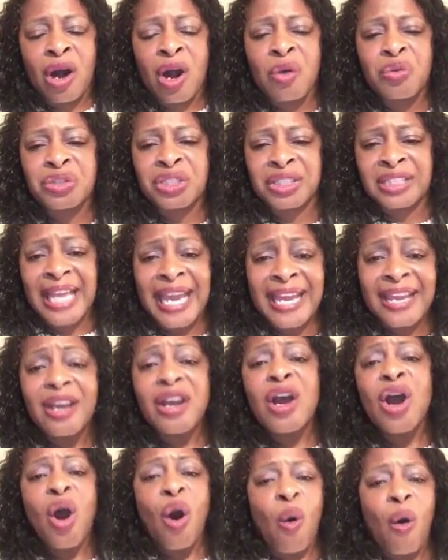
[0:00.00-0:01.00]
a whole state
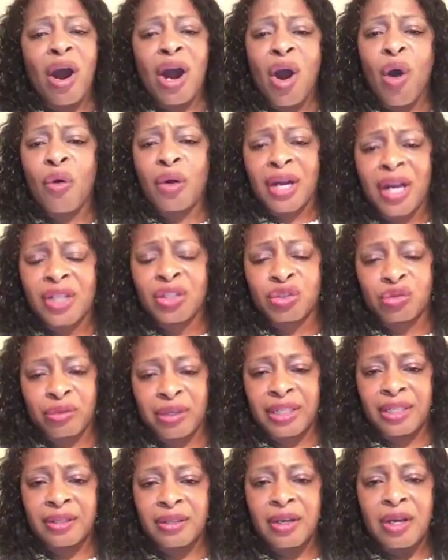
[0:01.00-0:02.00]
or a whole
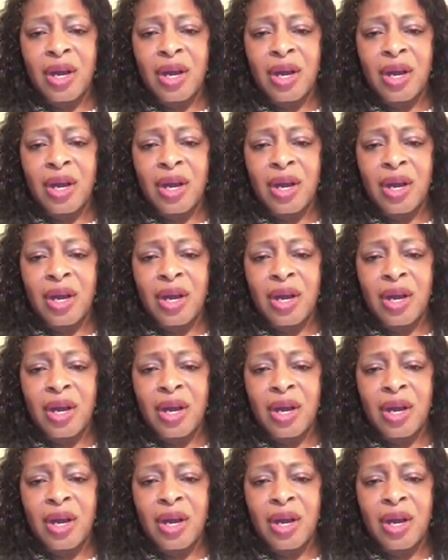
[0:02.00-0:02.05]
country.